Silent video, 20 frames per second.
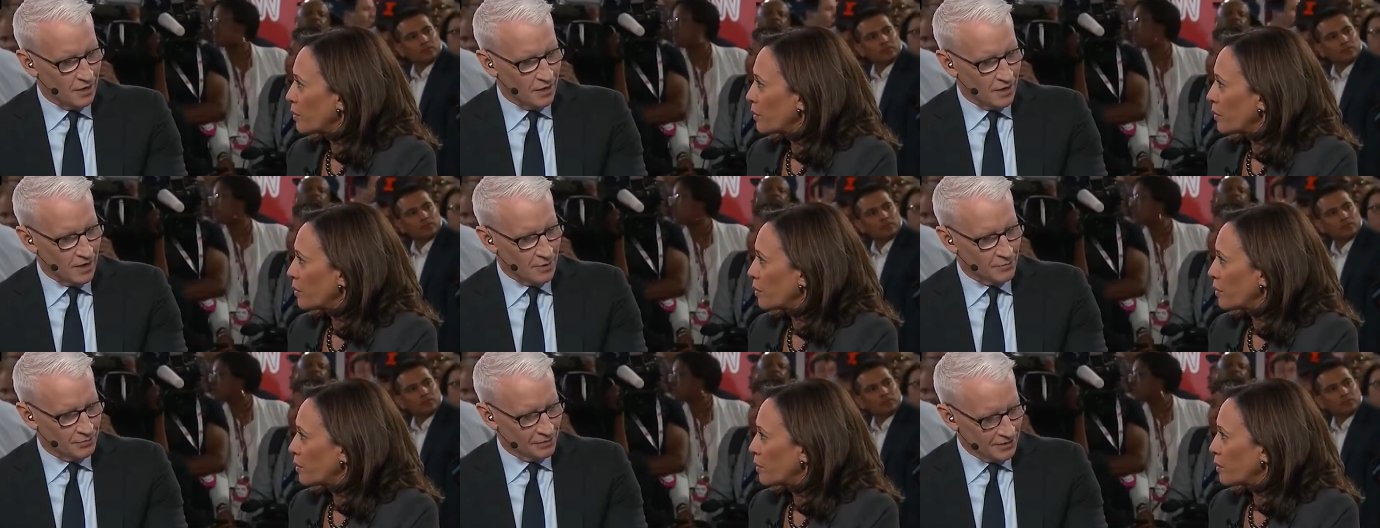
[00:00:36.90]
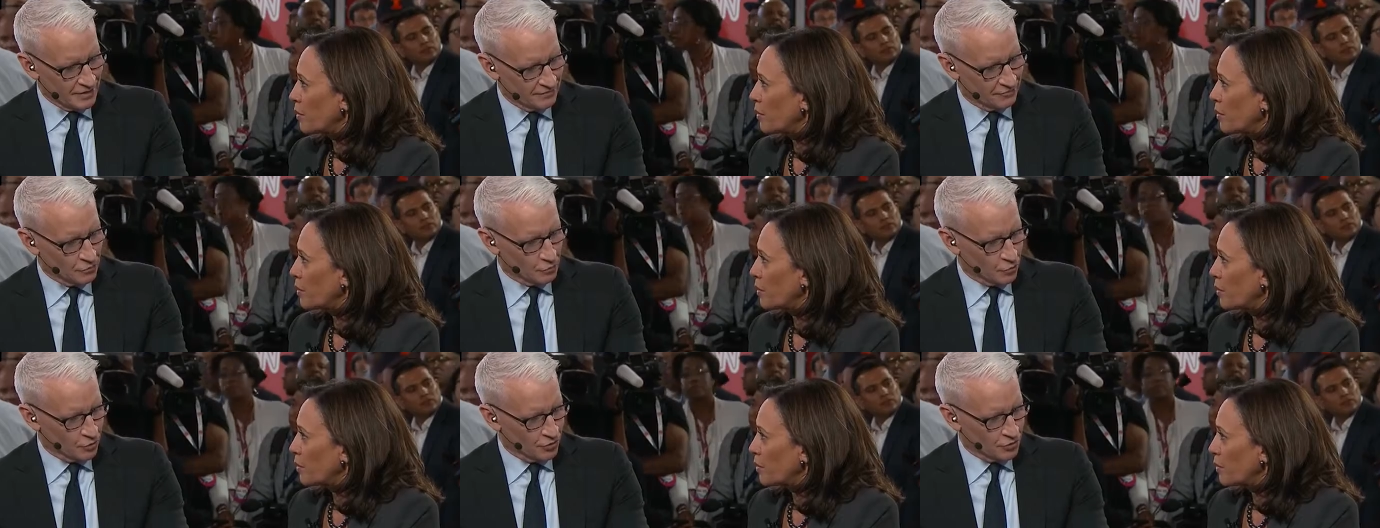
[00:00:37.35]
Speaker 1: uh, I
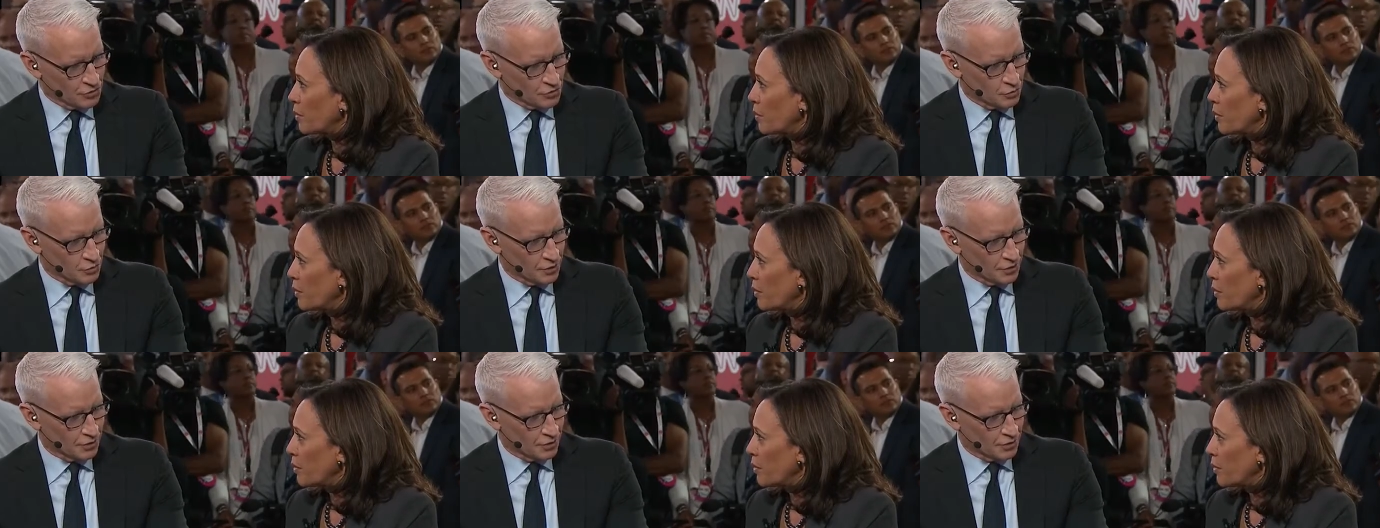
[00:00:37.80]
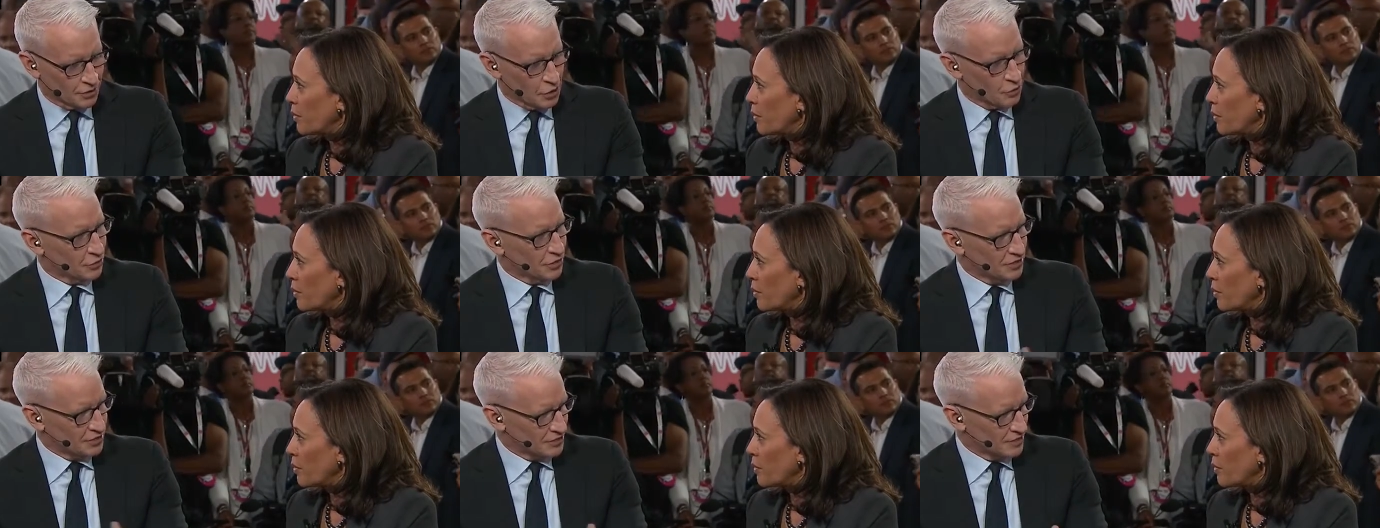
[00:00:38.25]
believe the words were,
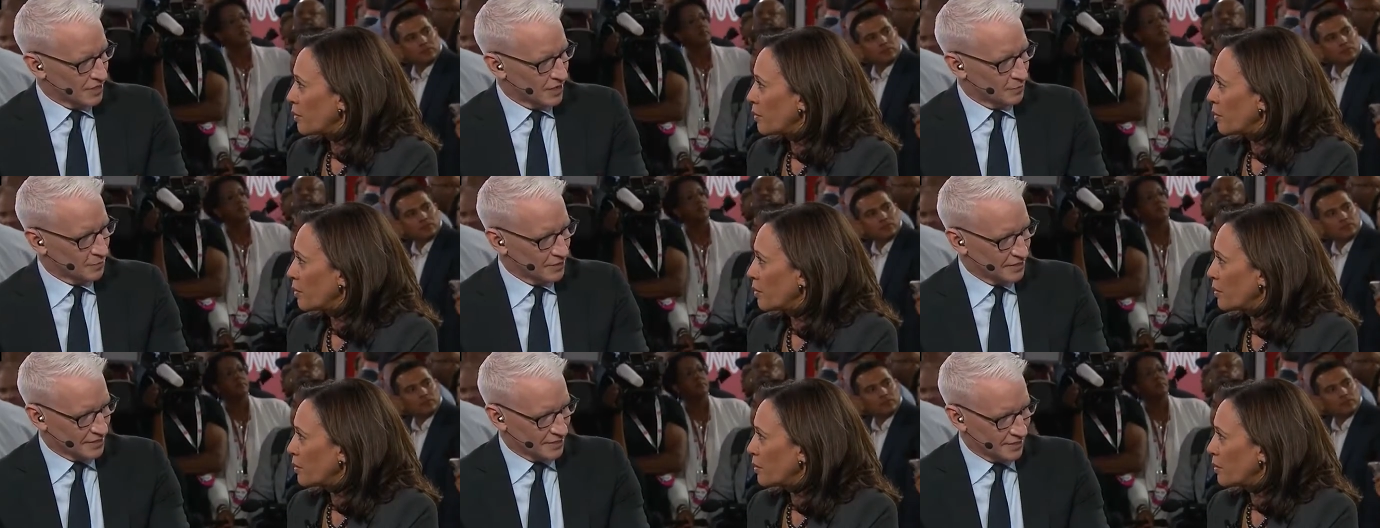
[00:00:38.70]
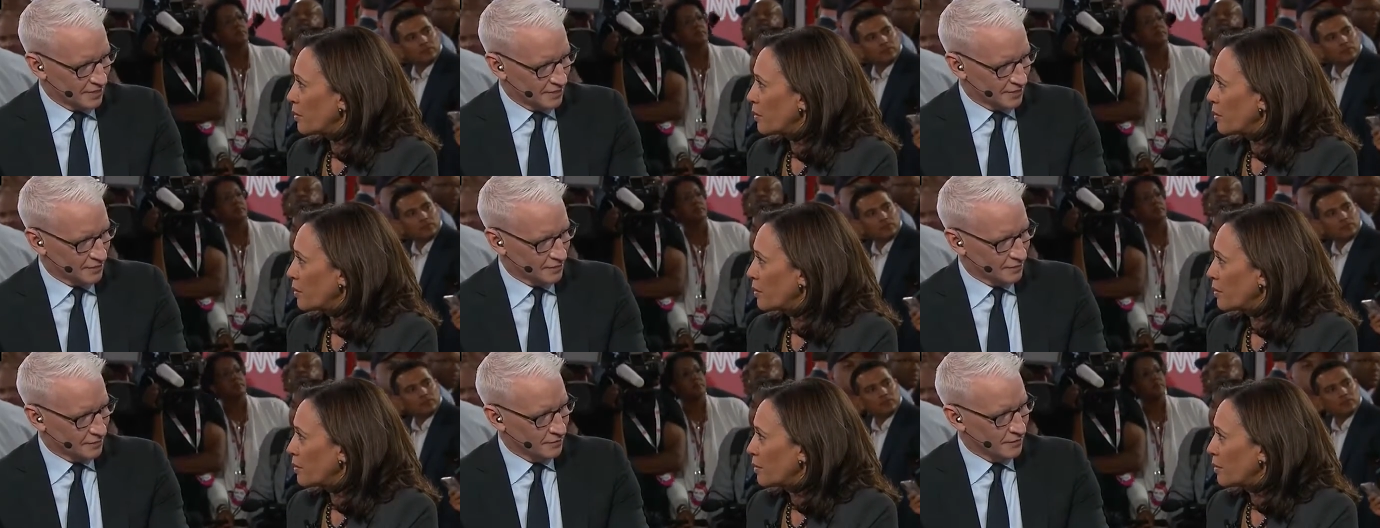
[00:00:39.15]
go easy on me,
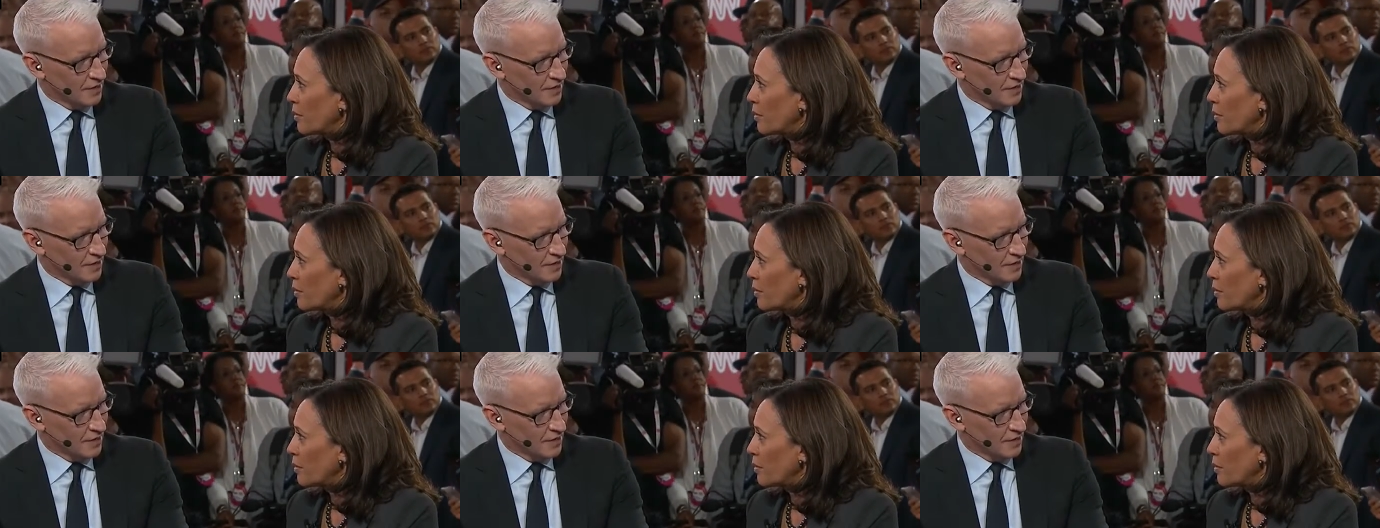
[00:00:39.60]
kid.